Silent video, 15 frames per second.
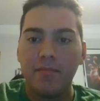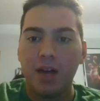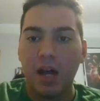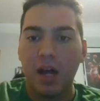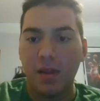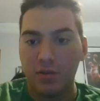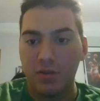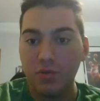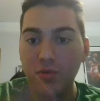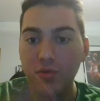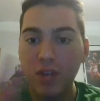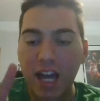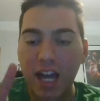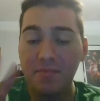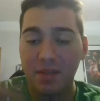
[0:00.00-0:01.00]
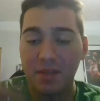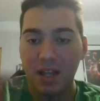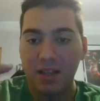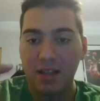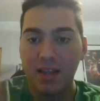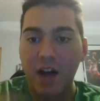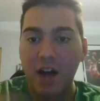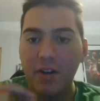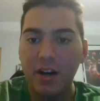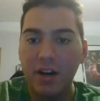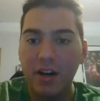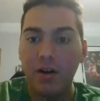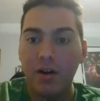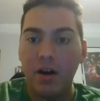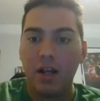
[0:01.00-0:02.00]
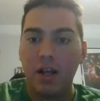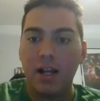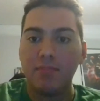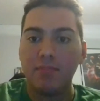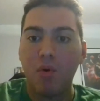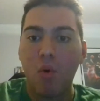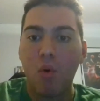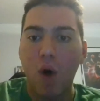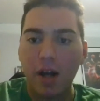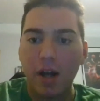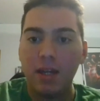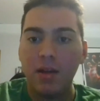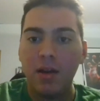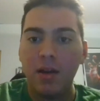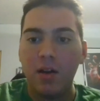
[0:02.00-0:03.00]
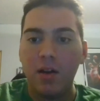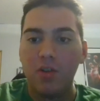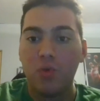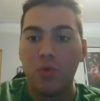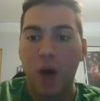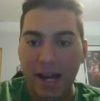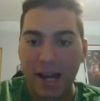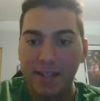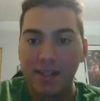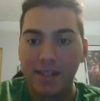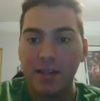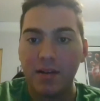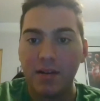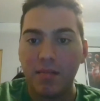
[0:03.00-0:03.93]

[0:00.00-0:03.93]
and then 2 games down here against Milwaukee twice